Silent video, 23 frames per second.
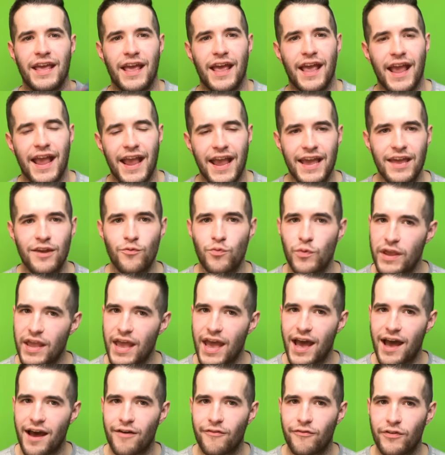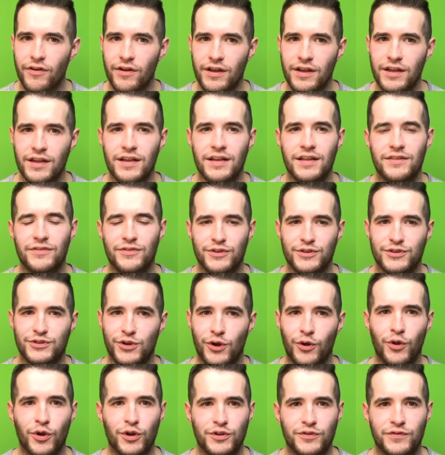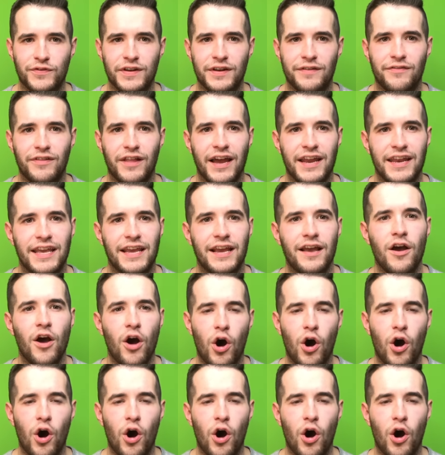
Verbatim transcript: and we have the Skull Archfiend of Lightning.